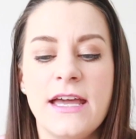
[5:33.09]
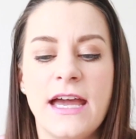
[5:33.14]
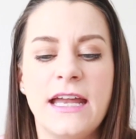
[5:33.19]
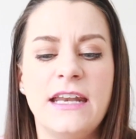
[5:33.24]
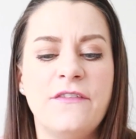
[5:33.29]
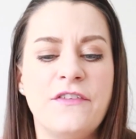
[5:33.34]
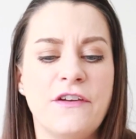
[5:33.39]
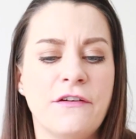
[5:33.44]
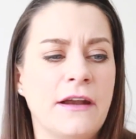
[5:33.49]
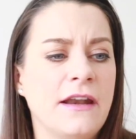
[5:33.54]

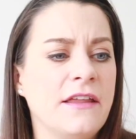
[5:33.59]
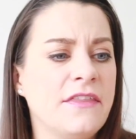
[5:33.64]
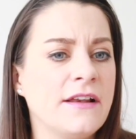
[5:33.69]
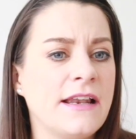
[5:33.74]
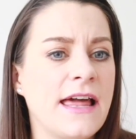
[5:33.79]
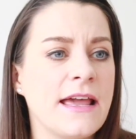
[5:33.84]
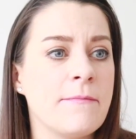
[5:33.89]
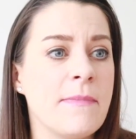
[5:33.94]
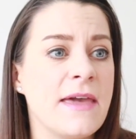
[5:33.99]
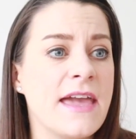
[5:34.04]
and if you're anything
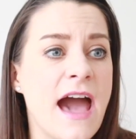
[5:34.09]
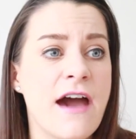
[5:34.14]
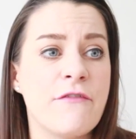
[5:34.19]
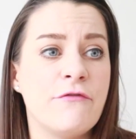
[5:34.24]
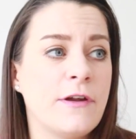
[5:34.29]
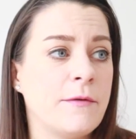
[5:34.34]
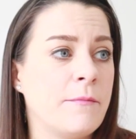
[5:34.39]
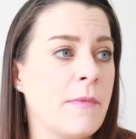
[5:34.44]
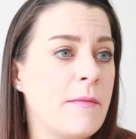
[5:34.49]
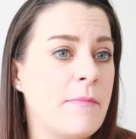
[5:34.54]
like me,
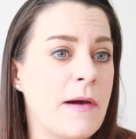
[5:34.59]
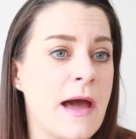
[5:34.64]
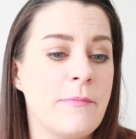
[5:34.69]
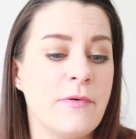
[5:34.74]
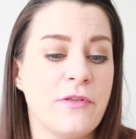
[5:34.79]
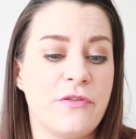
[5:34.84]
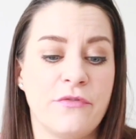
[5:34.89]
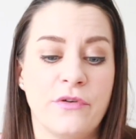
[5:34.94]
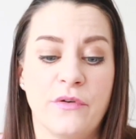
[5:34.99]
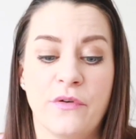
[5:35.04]
I've read my
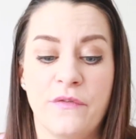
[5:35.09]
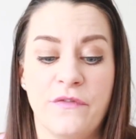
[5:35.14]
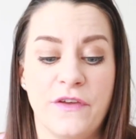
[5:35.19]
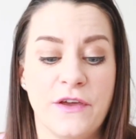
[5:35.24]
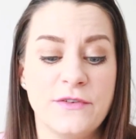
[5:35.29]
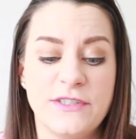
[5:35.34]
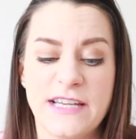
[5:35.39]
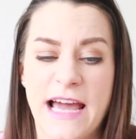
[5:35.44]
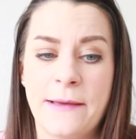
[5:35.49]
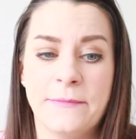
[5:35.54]
Bible through a
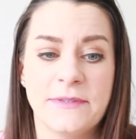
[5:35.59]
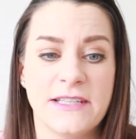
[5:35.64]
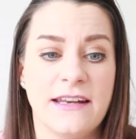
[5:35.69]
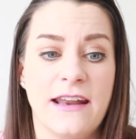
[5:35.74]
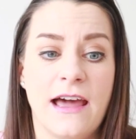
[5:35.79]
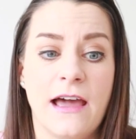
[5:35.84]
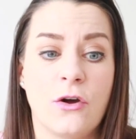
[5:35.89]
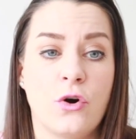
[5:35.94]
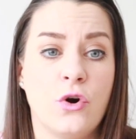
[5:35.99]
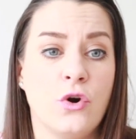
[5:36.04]
few times and I